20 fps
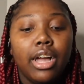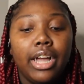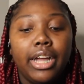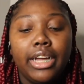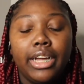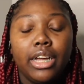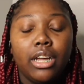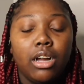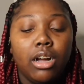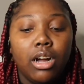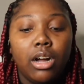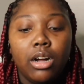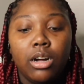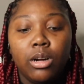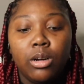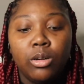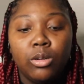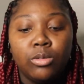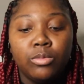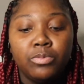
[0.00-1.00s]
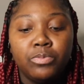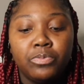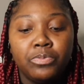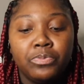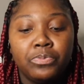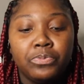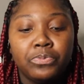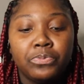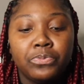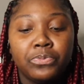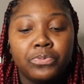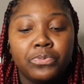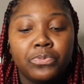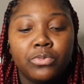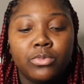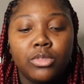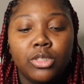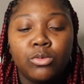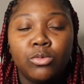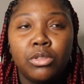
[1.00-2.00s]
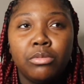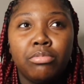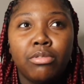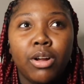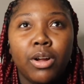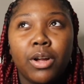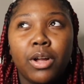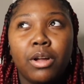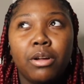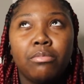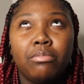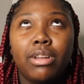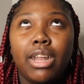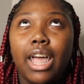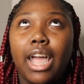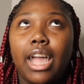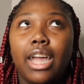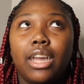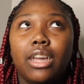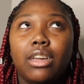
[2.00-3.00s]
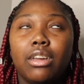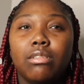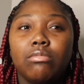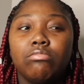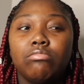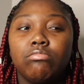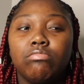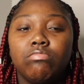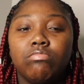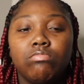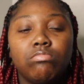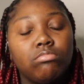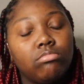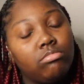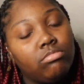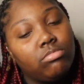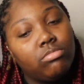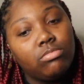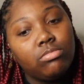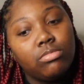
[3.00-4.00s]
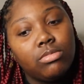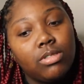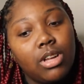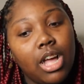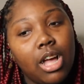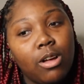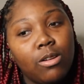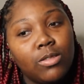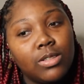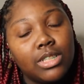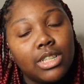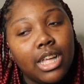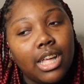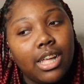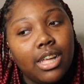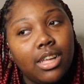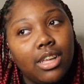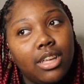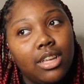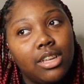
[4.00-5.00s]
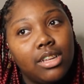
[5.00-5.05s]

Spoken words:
And we broke up like... How old was I?